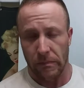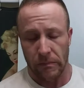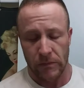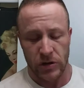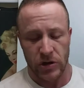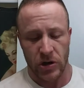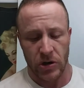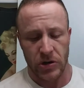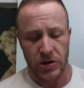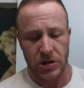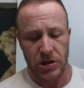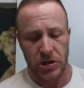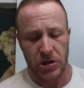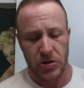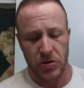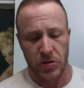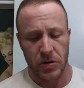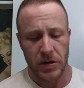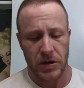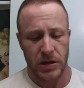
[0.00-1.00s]
Jersey
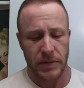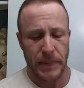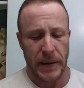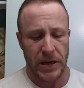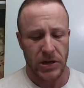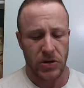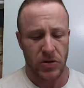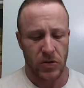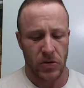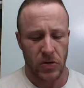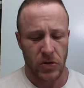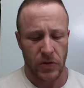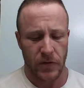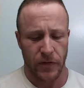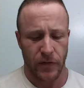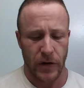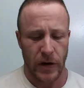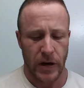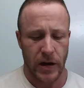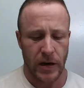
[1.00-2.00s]
Shore special
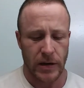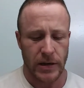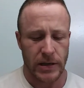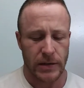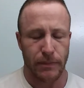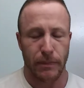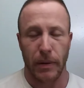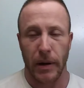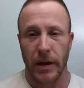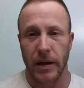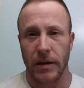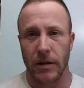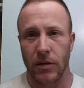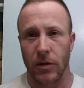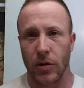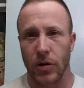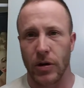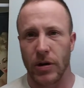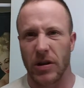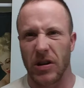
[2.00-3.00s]
freaking spiked
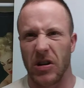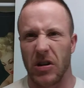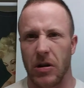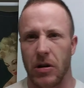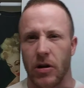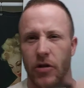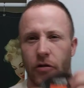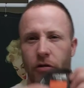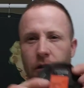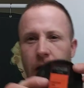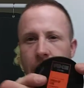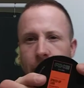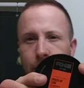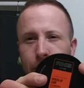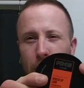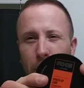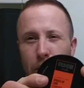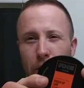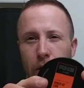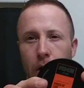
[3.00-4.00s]
look
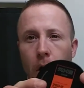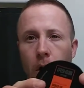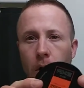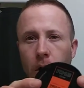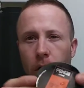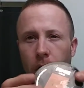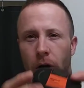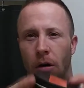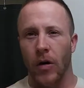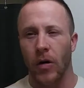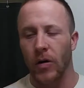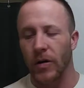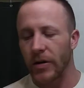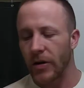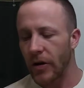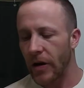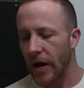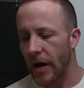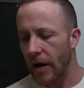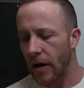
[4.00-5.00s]
crap gunk all in
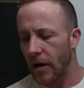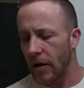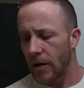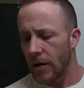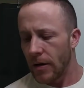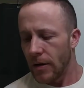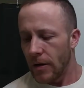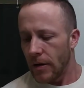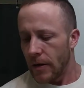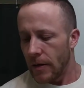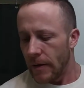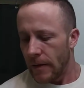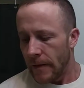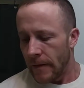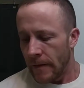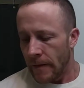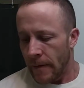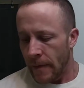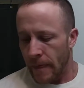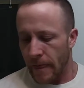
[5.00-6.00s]
your hair,
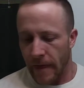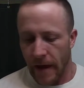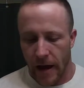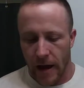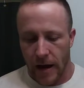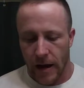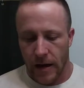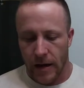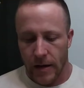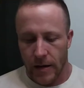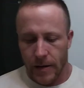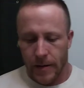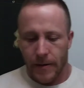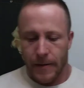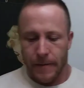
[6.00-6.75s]
then